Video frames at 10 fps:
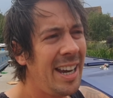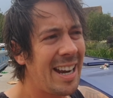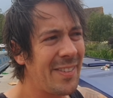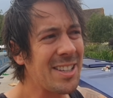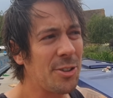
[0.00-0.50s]

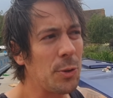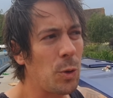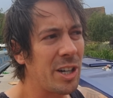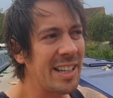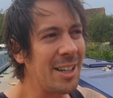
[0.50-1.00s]
and that's got the
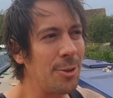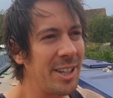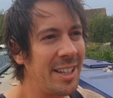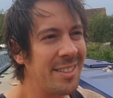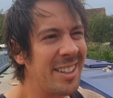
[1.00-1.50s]
wide angle
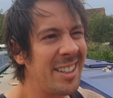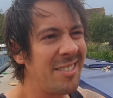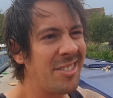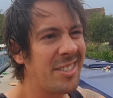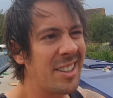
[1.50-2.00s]
lens, and it
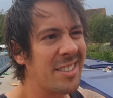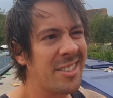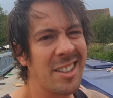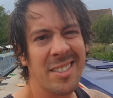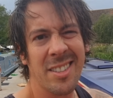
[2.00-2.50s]
does
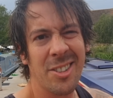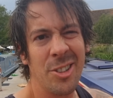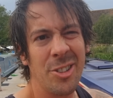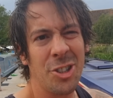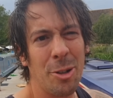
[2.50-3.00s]
just as
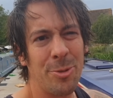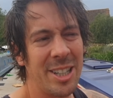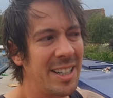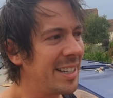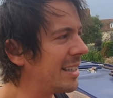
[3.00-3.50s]
good a job,
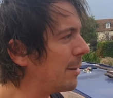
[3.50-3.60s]
really.